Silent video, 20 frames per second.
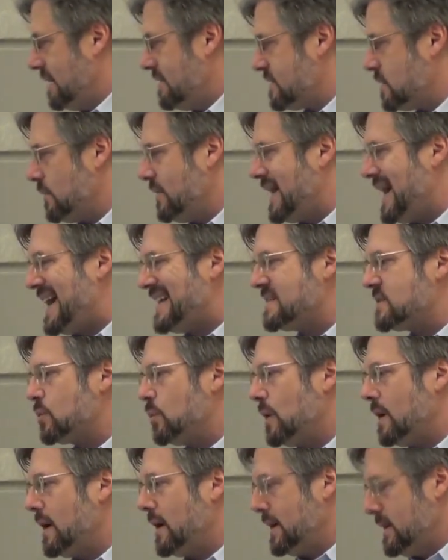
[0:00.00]
and so
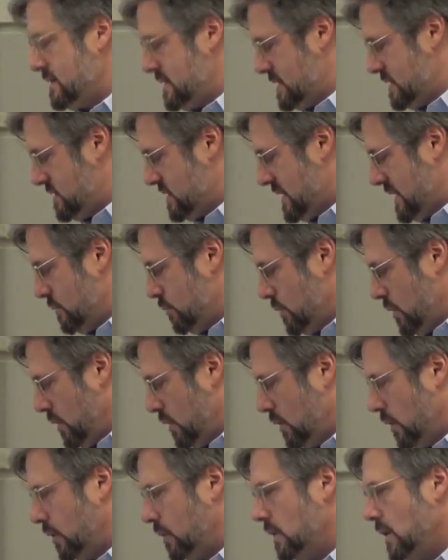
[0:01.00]
that's why there's a
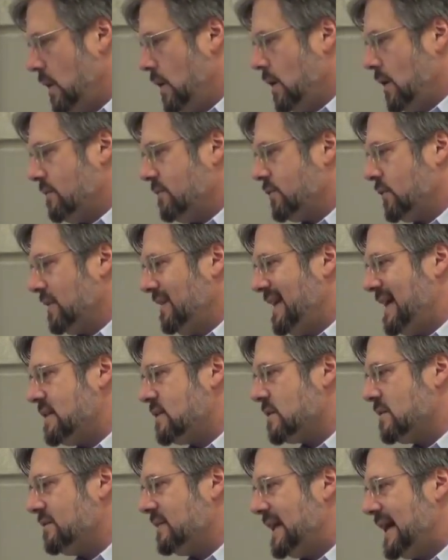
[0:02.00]
role for a
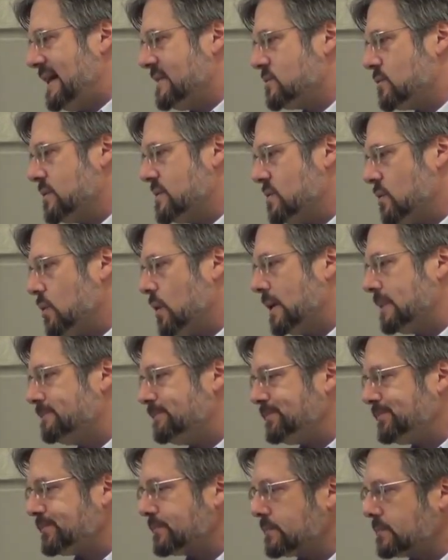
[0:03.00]
lender of last
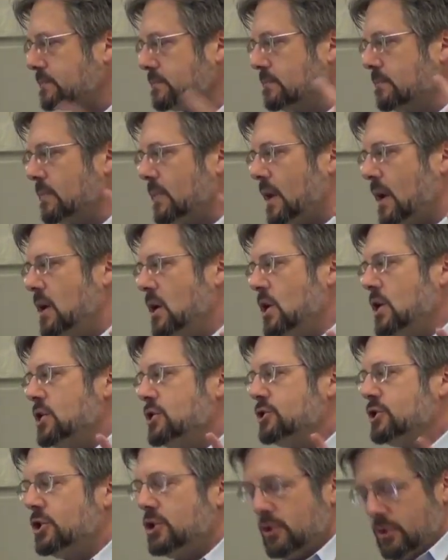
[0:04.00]
resort
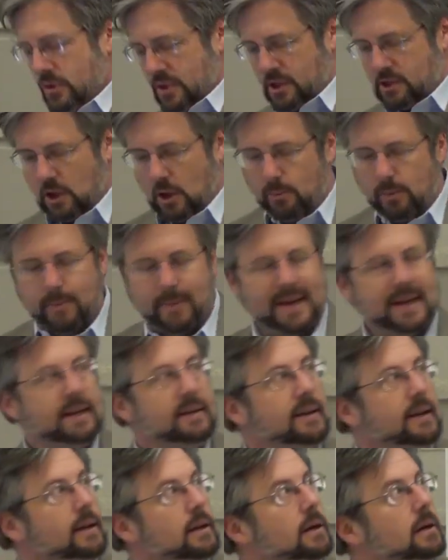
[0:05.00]
to the global
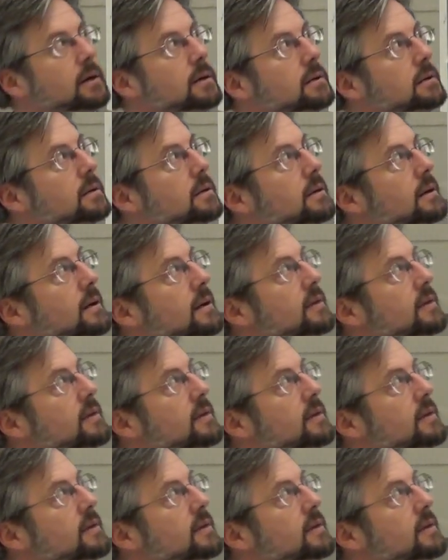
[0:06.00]
money dealer,